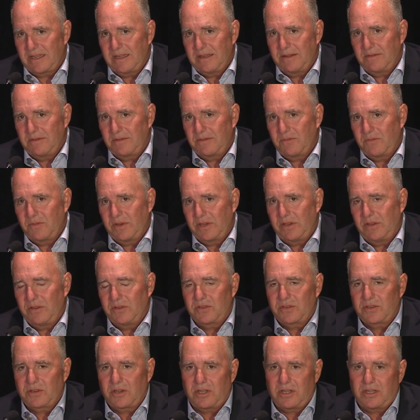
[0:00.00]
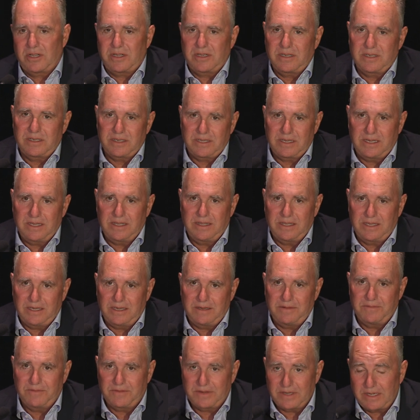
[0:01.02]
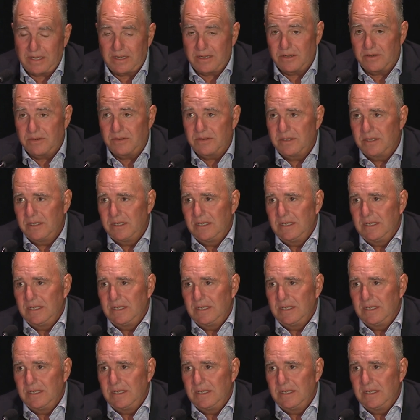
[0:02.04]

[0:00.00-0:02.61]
And what you saw in the video